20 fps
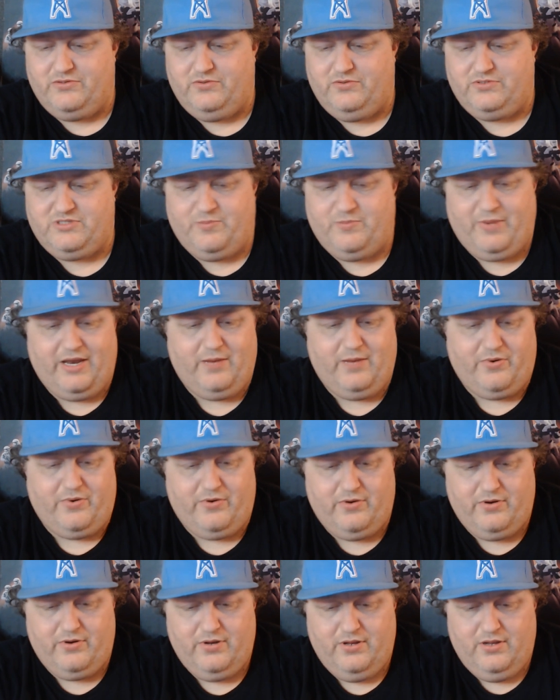to
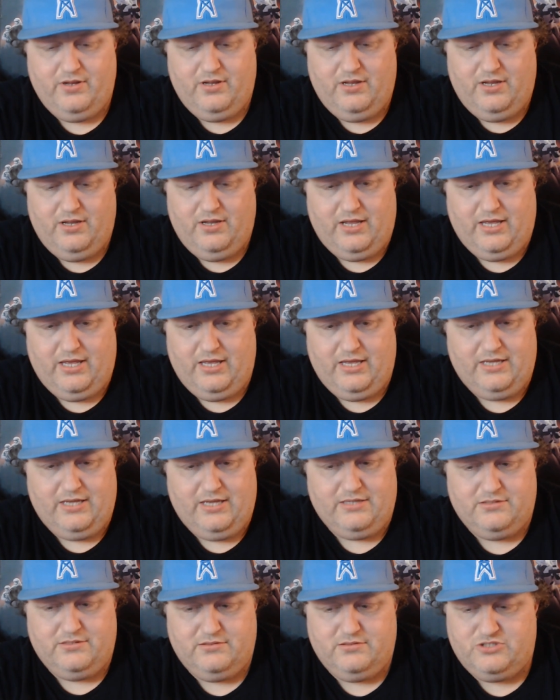paper
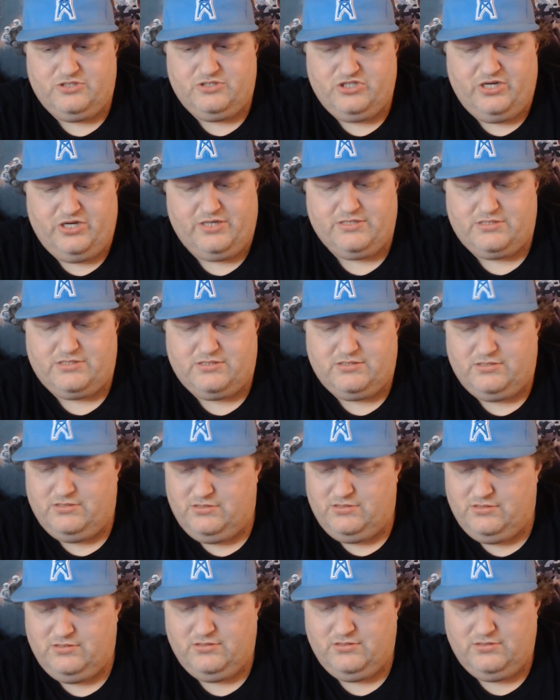and just
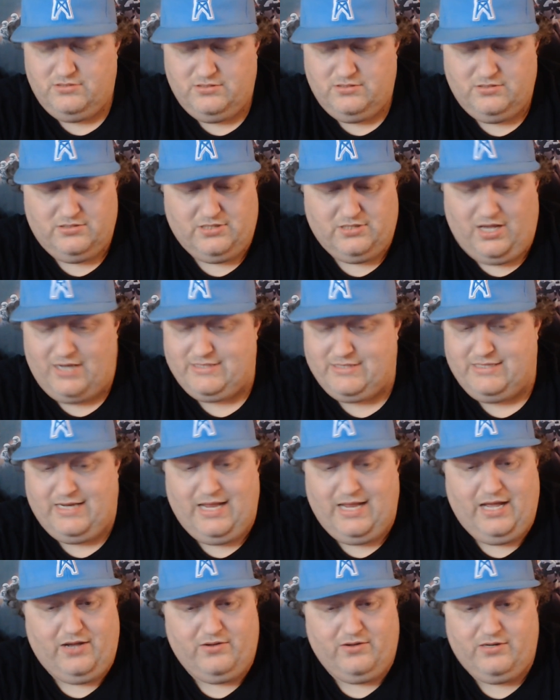knocked it
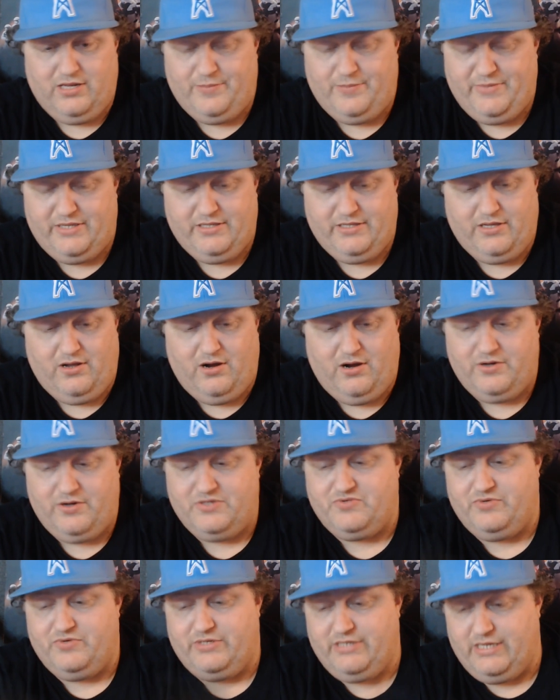out. I mean, the art
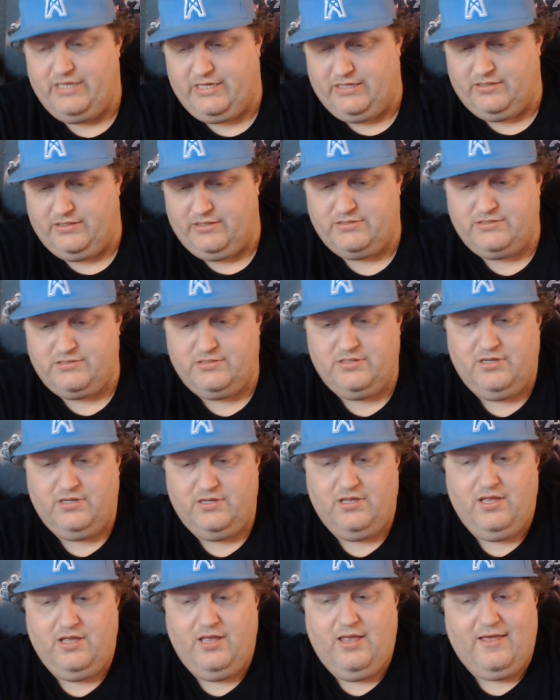is ridiculous.
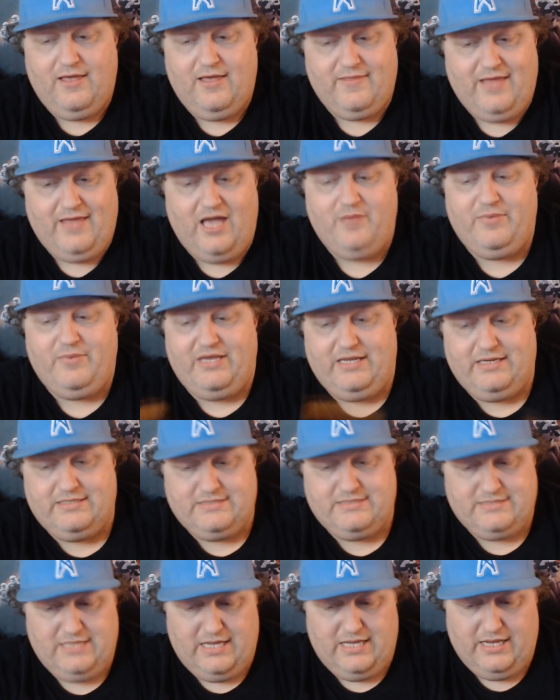That being
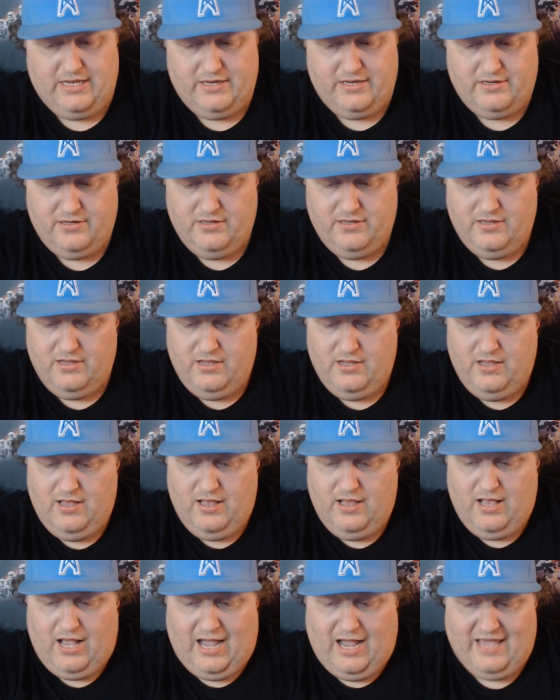said,
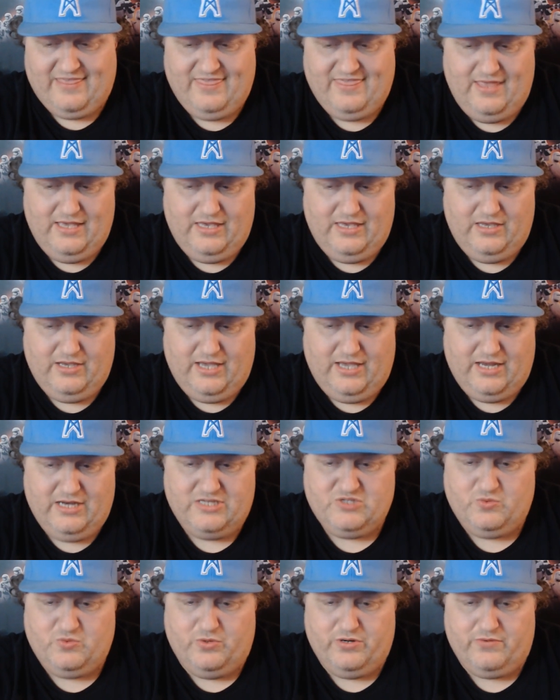I think he kind of
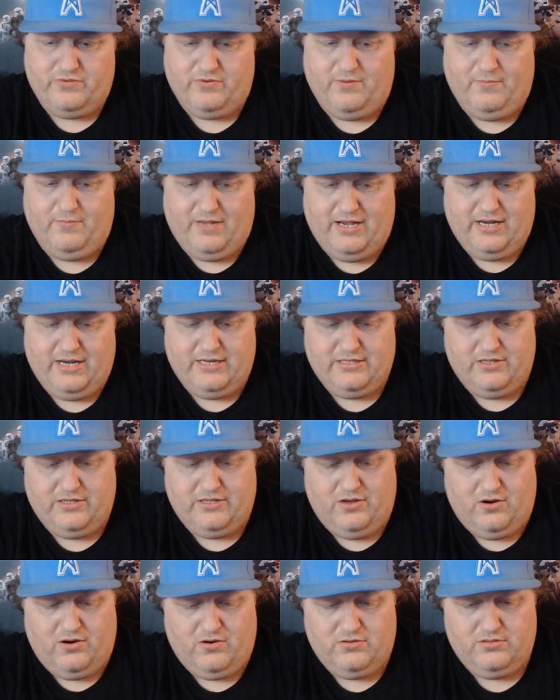just wanted to remind
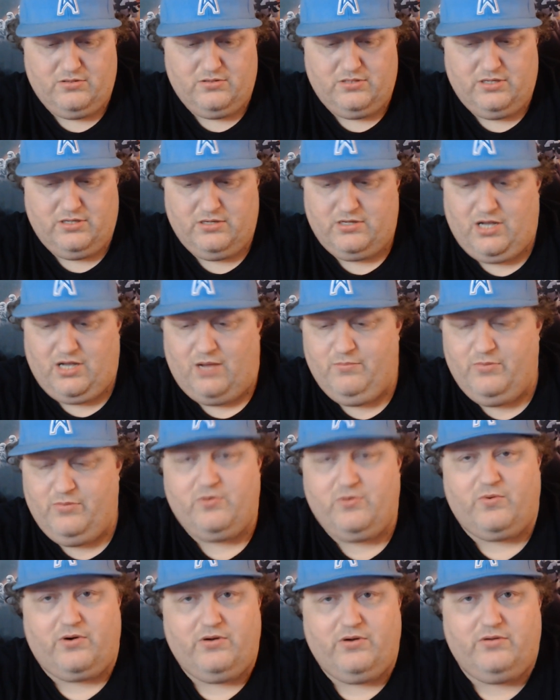the comic book
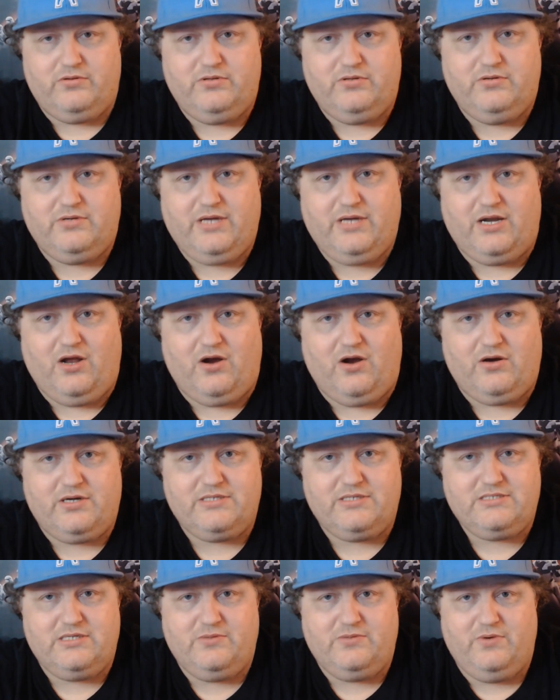world kind of
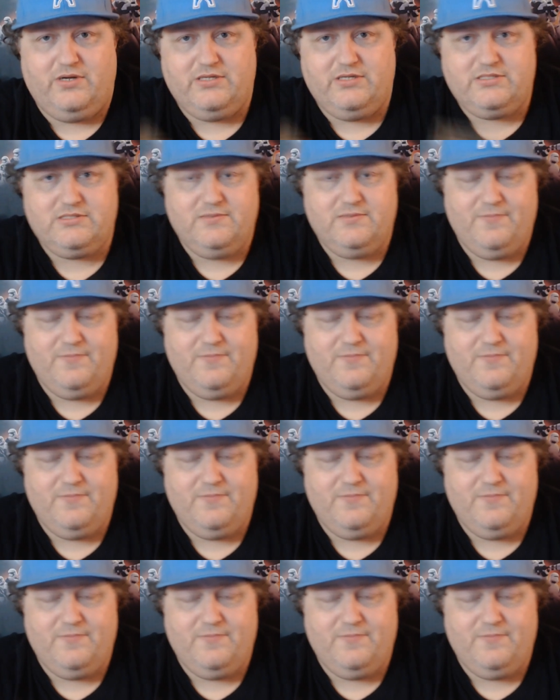artist he was.